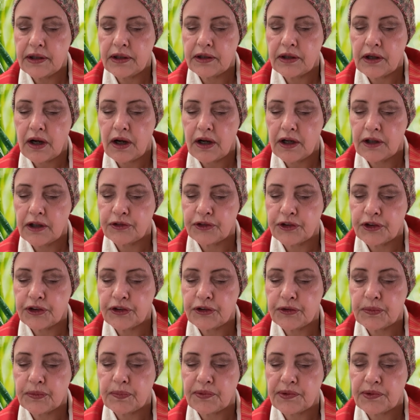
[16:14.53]

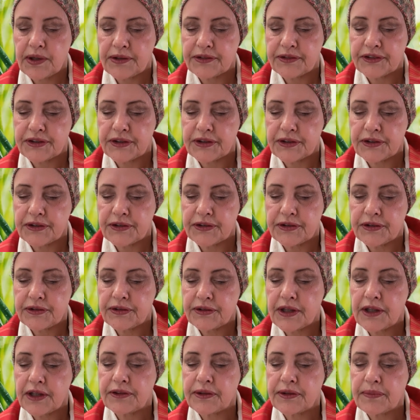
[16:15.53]
conscious presence that